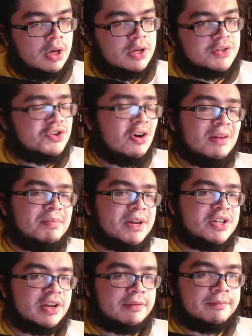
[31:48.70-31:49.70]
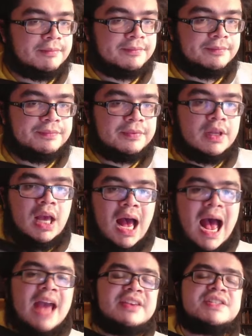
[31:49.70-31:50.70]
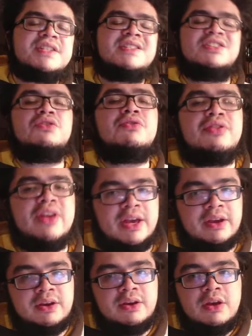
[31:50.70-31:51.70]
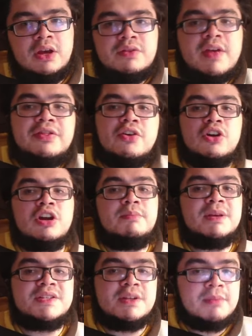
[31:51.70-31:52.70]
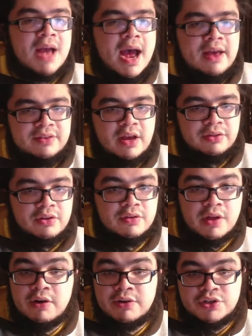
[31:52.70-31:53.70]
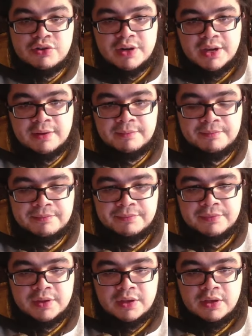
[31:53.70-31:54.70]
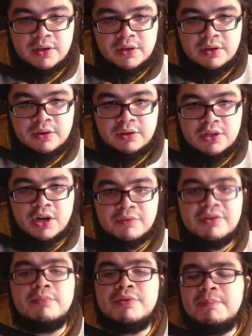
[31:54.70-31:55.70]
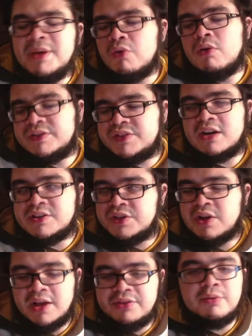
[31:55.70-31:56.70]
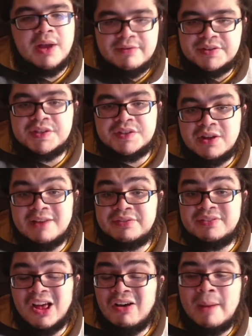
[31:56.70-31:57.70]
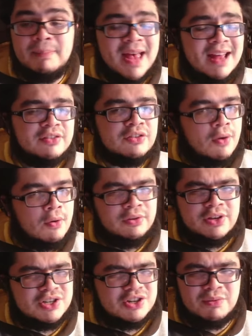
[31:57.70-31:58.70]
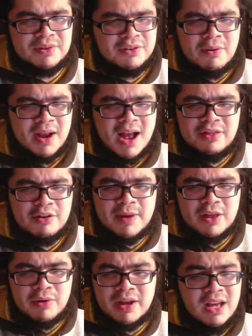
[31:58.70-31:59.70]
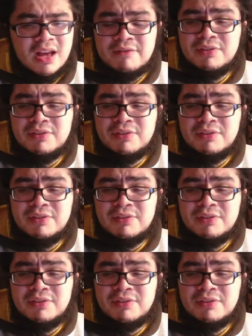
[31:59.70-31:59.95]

Starting pitching. I still think that there could be some guys out there that are intriguing. You know, the big ones that are still out there, we obviously still have Snell. I'm not totally sure what's going on there, by the way. I